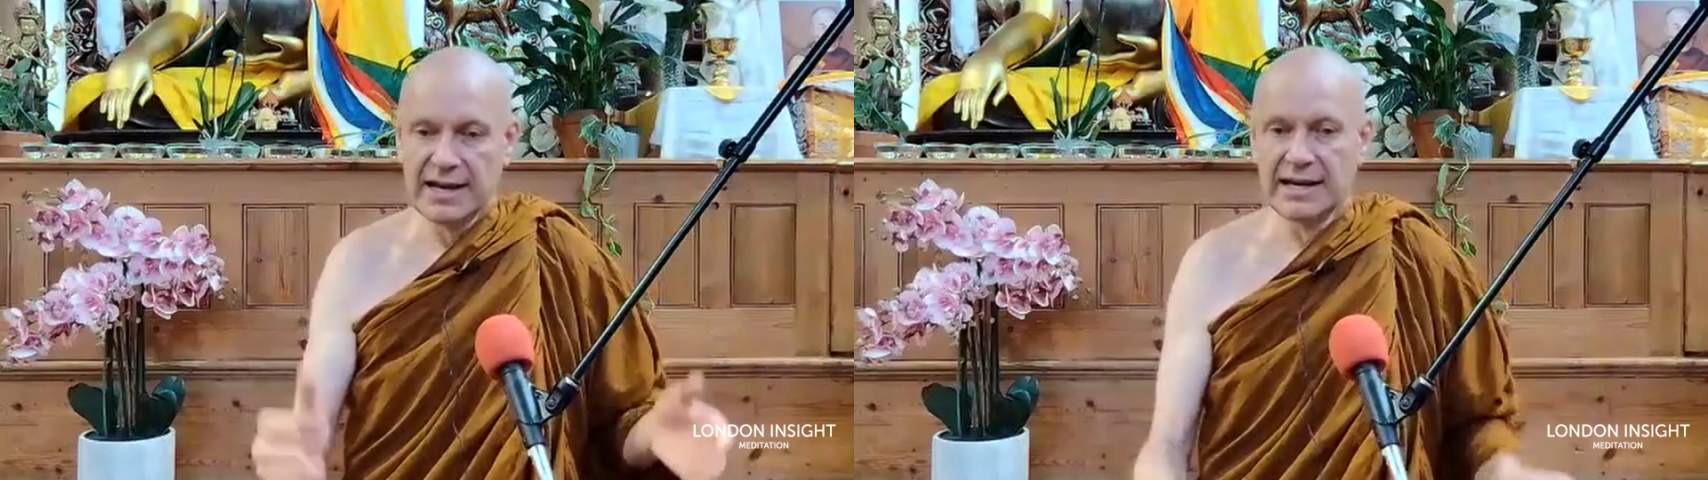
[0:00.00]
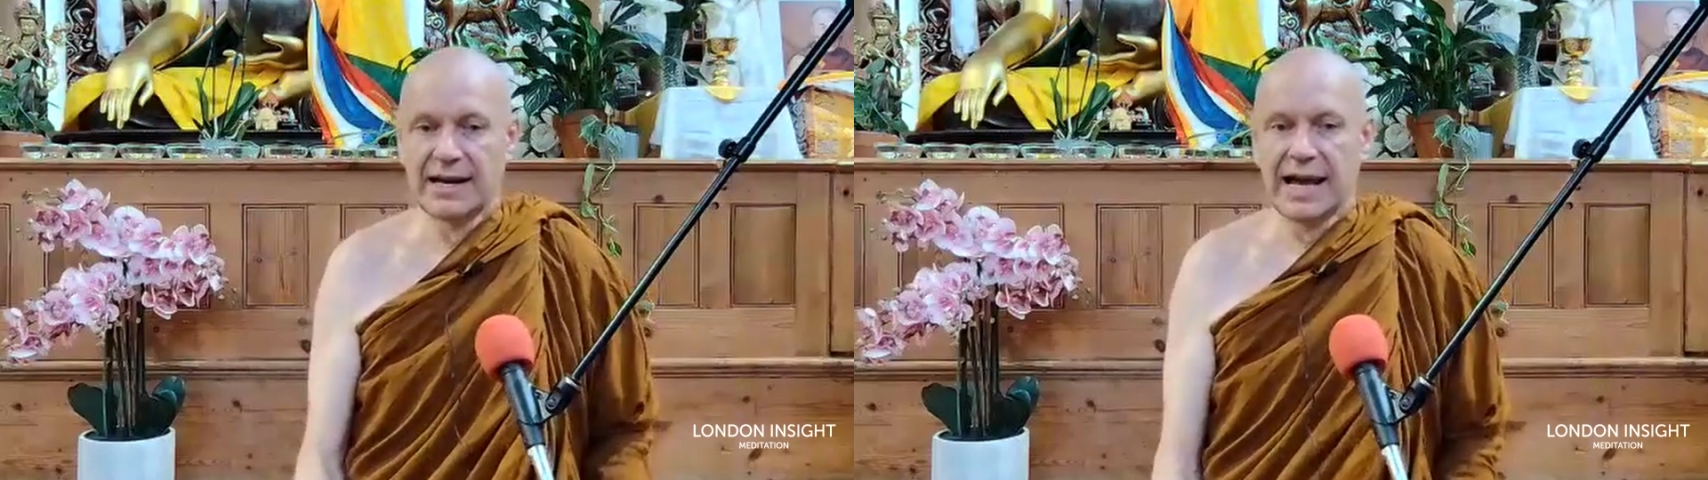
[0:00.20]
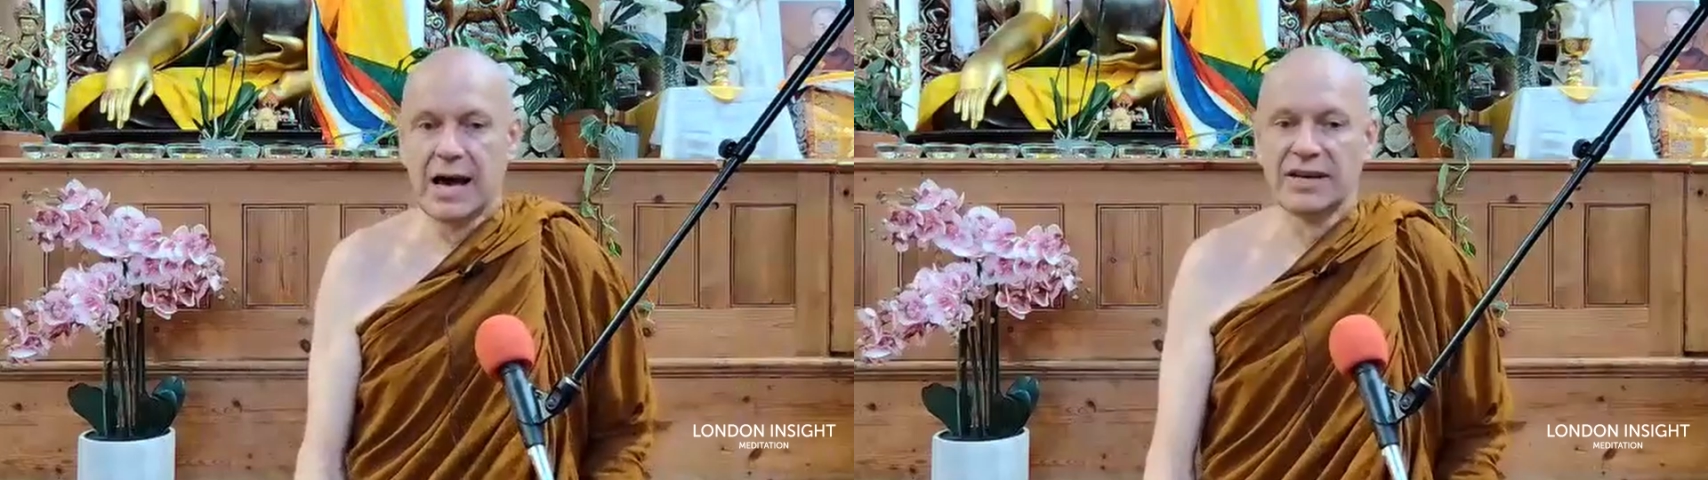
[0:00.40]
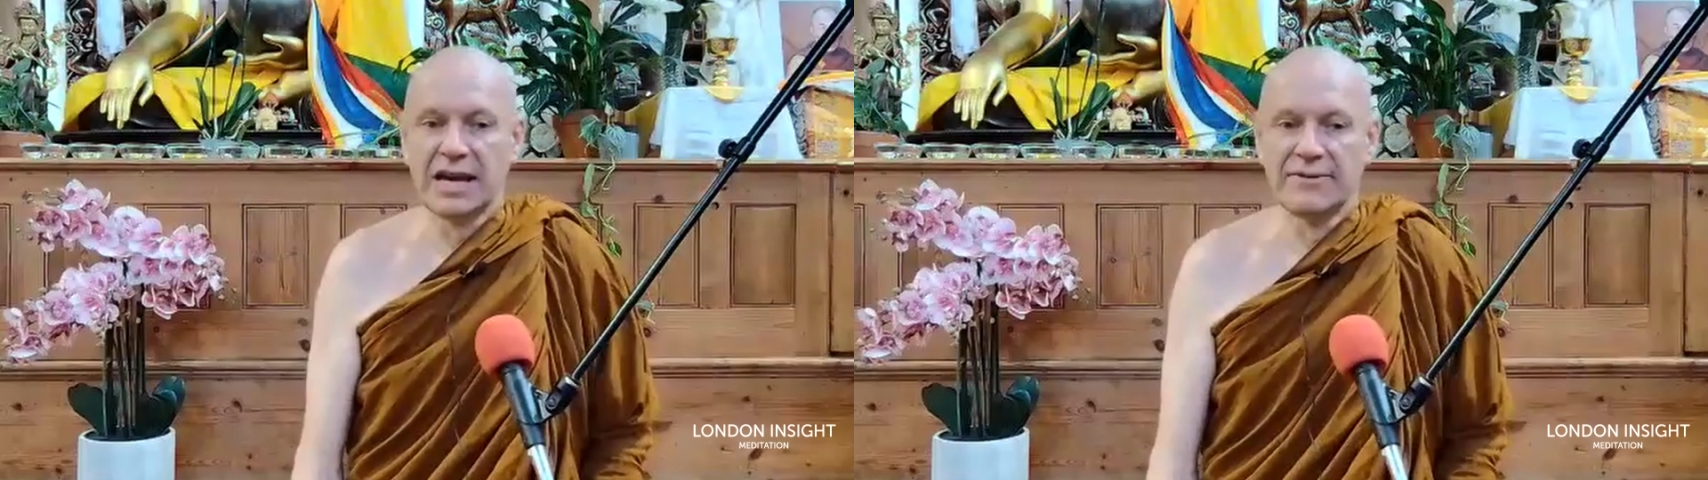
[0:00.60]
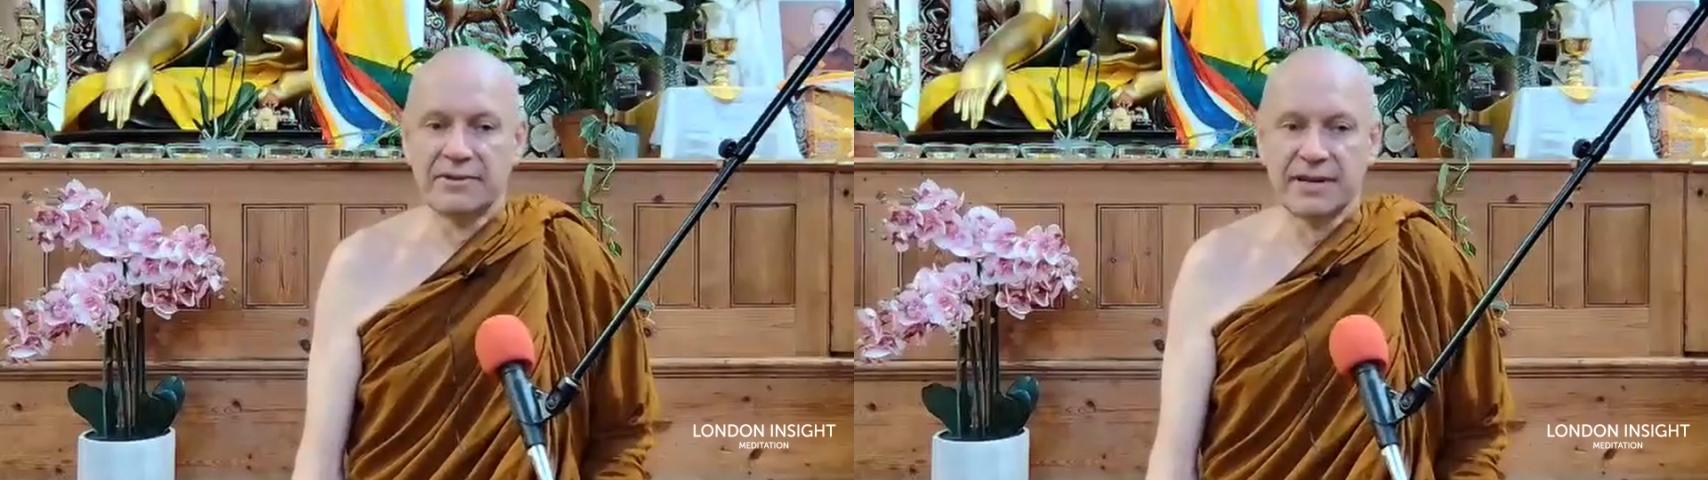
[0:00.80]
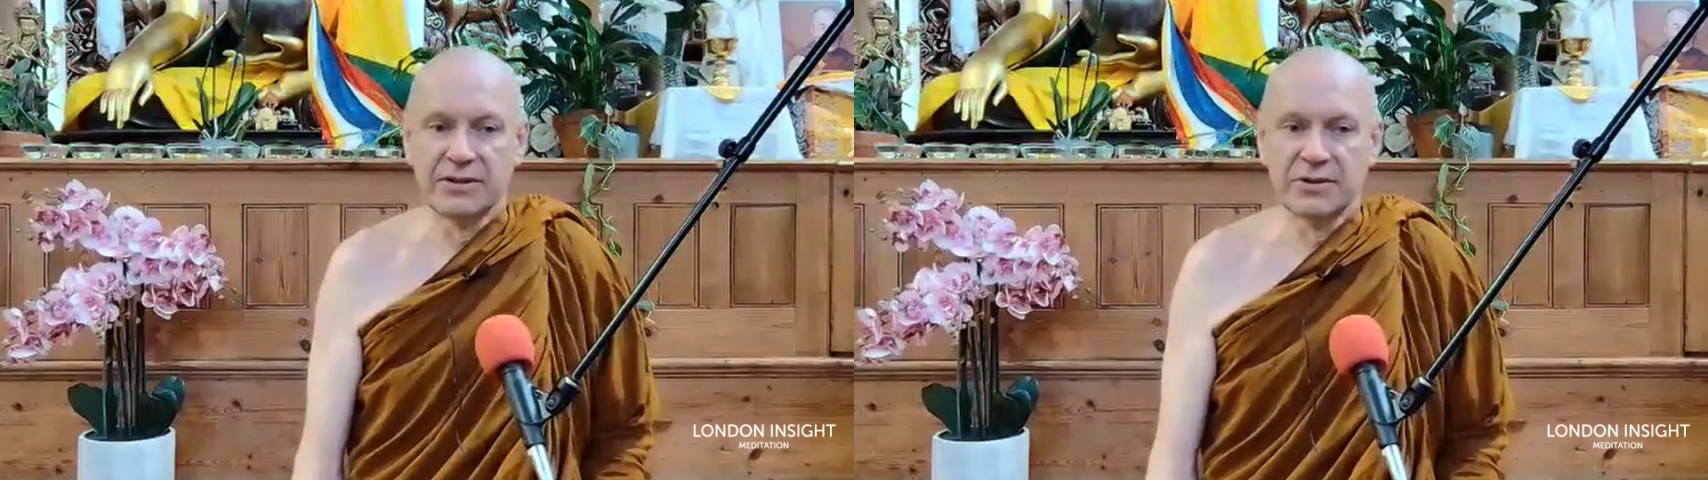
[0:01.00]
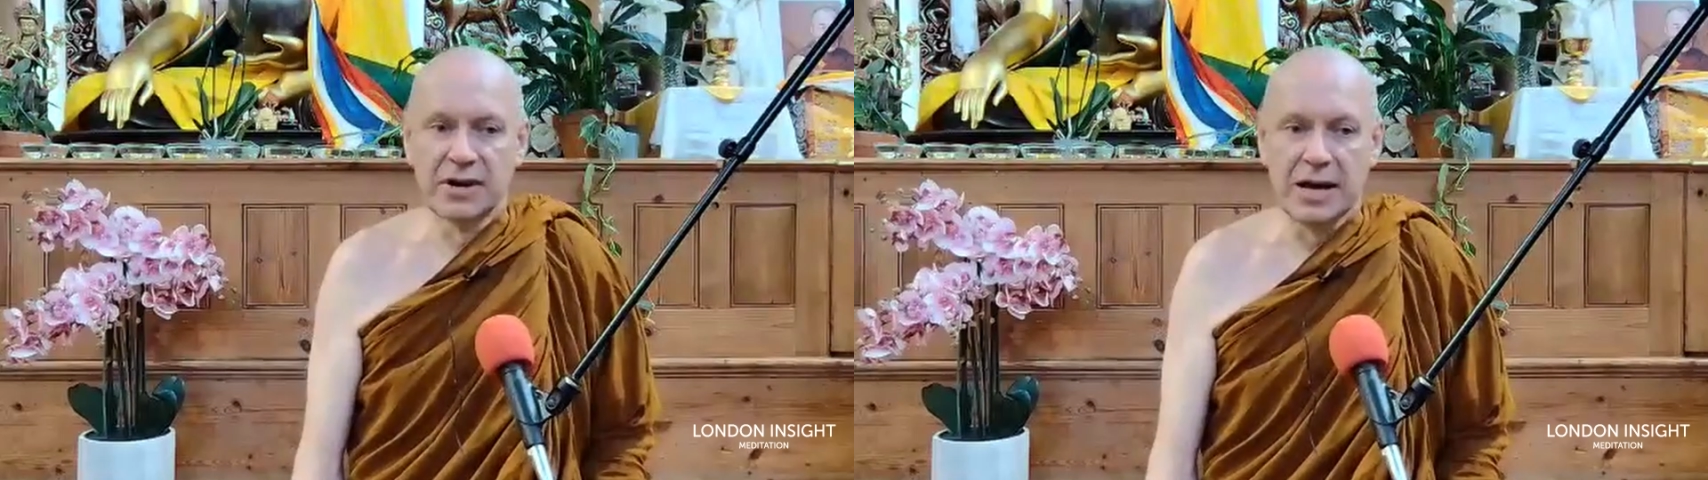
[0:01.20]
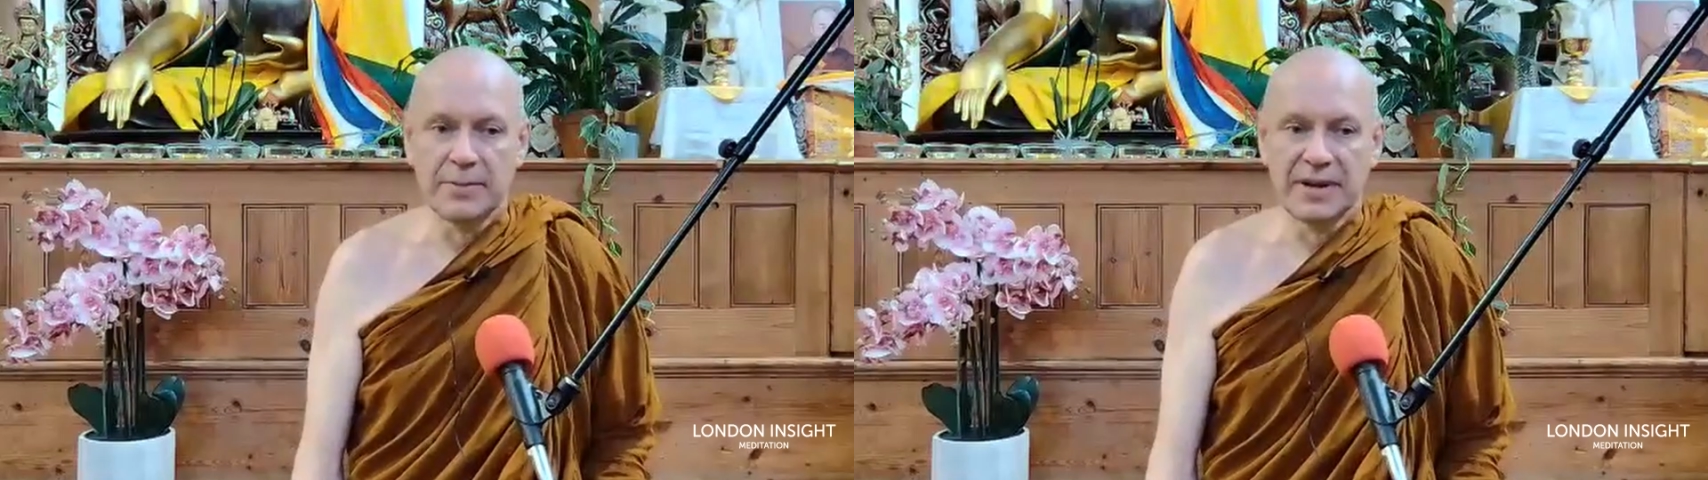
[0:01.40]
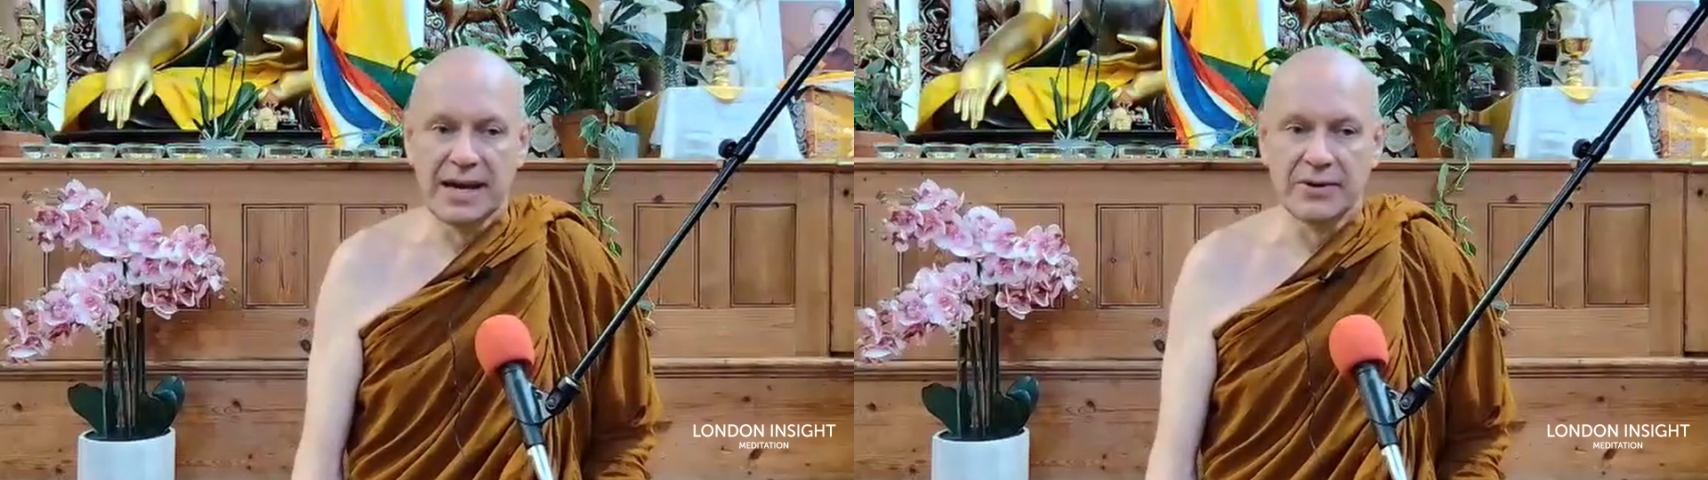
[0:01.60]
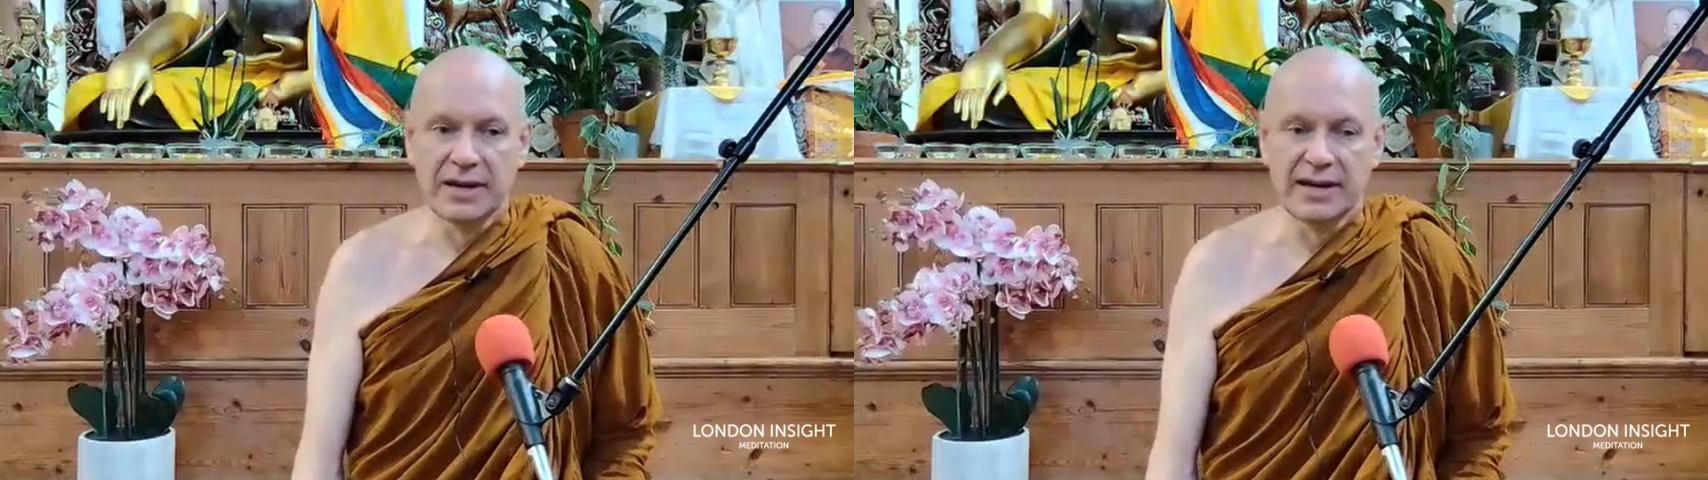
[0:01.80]
allowing everything to calm
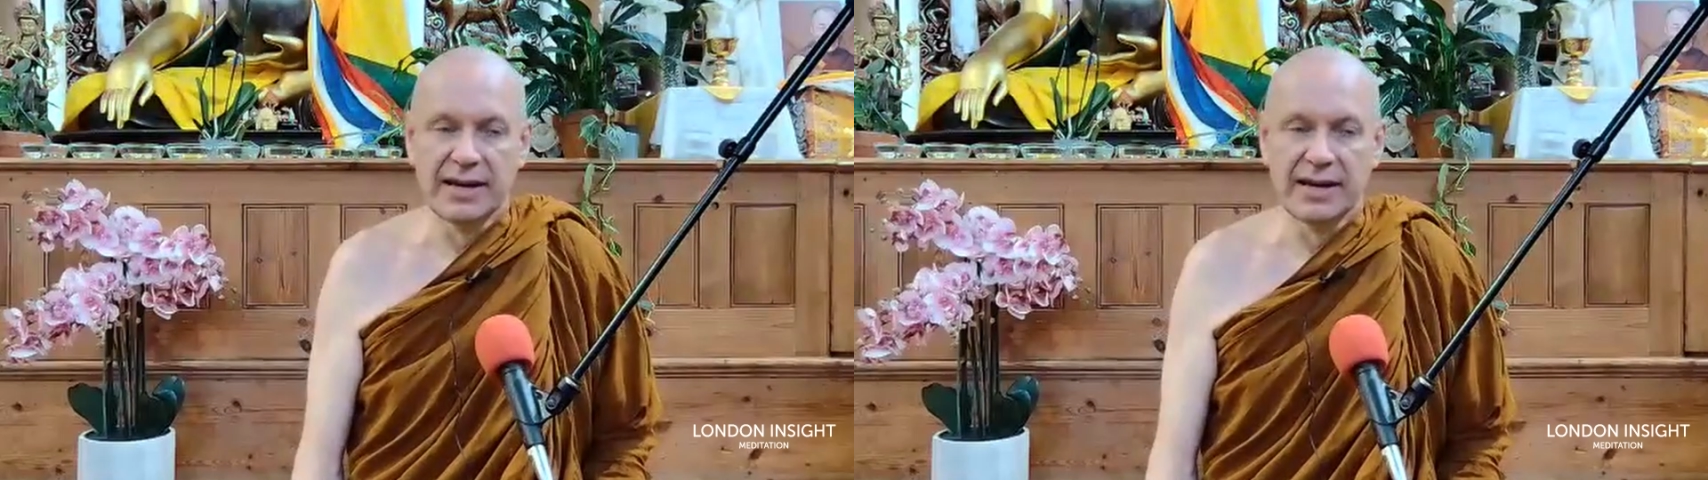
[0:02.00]
down.